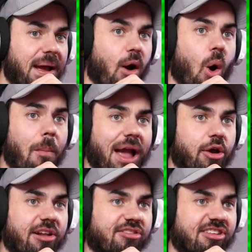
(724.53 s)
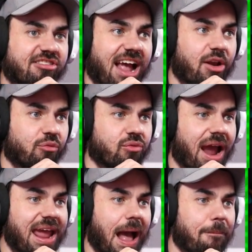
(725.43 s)
Oh my goodness, this guy on the
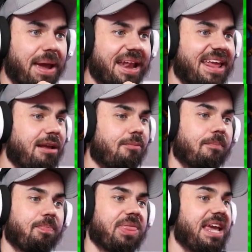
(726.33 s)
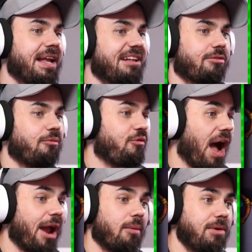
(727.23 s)
right. I bet he got some
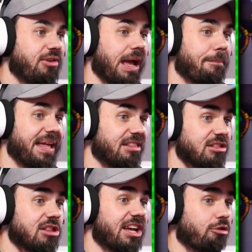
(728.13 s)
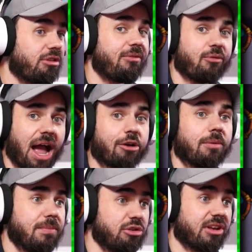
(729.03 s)
fire music. I bet literally fire
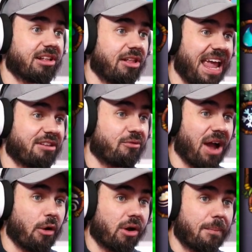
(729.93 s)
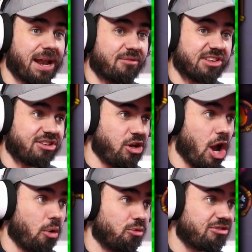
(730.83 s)
music. He has fire coming out of his
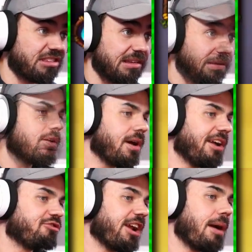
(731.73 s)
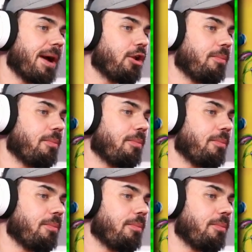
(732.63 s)
nose. Guys, check out my new